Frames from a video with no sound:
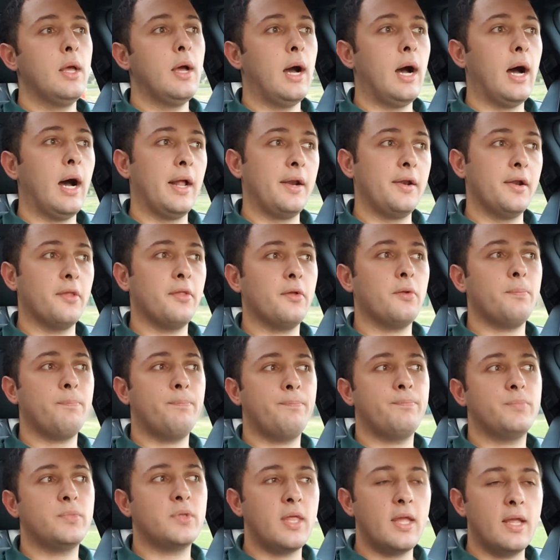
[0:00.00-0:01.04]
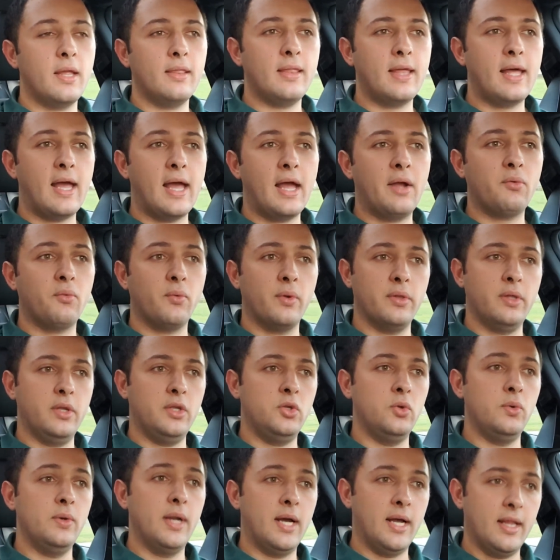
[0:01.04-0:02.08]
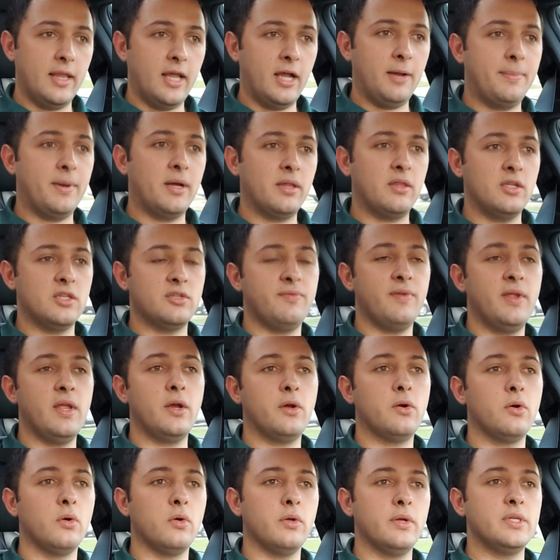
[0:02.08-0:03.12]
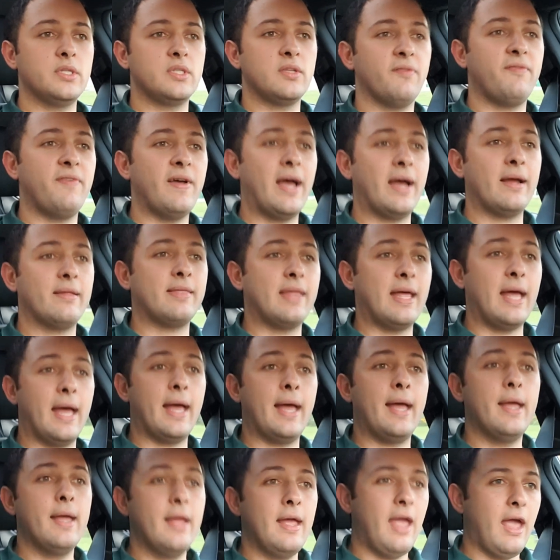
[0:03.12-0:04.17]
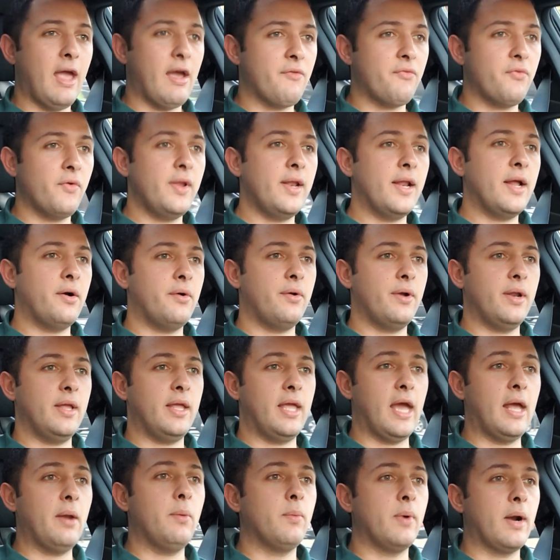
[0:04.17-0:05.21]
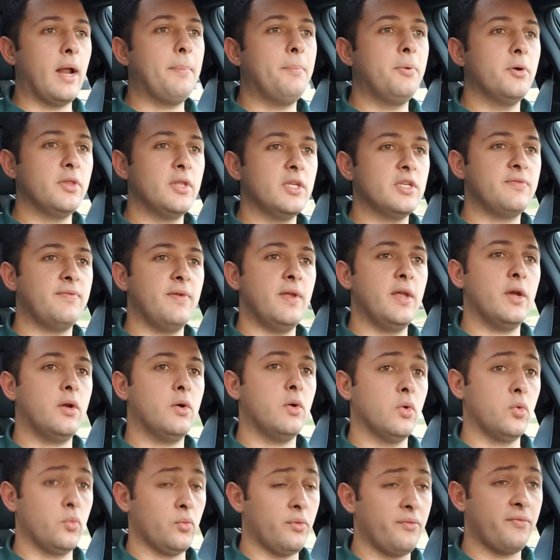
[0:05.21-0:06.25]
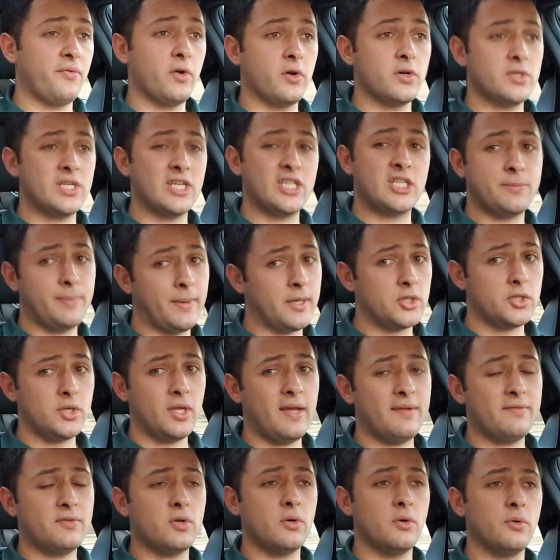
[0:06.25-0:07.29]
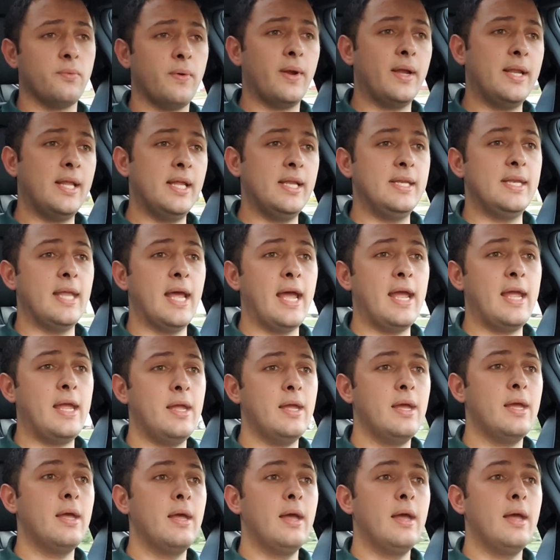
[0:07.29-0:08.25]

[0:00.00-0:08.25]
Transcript: Another thing that I really do not like about this vehicle is the fact that every now and again, when I put this vehicle in reverse, especially after a rainy day